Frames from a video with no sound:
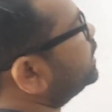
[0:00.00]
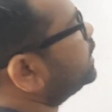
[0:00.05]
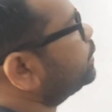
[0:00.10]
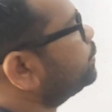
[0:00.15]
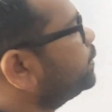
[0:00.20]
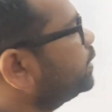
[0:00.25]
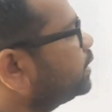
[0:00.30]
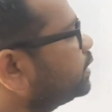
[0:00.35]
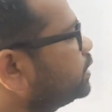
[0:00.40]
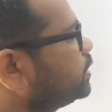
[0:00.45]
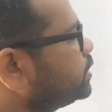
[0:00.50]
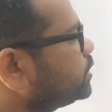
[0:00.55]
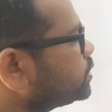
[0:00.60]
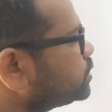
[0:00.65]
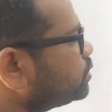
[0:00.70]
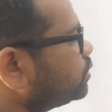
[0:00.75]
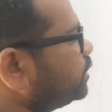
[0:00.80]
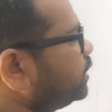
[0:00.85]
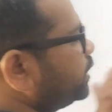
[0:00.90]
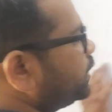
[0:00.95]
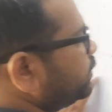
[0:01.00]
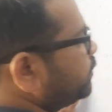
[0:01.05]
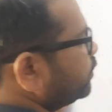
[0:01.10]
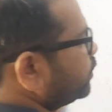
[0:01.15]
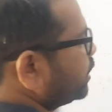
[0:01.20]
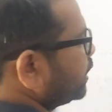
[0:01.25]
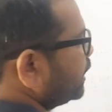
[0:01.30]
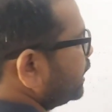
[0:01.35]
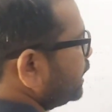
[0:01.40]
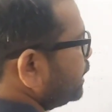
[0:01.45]
we can make. So here
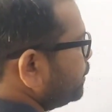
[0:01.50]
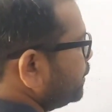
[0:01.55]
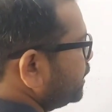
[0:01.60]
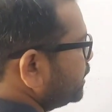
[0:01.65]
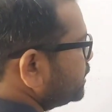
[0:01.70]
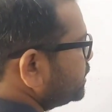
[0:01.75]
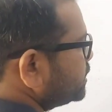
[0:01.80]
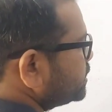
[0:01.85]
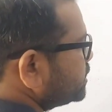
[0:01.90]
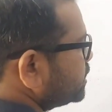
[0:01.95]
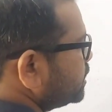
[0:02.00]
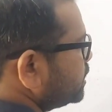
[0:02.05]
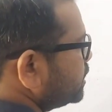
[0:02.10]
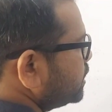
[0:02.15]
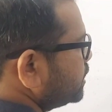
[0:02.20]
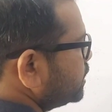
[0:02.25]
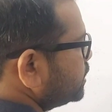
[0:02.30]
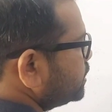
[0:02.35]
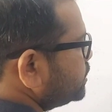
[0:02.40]
you can name it as a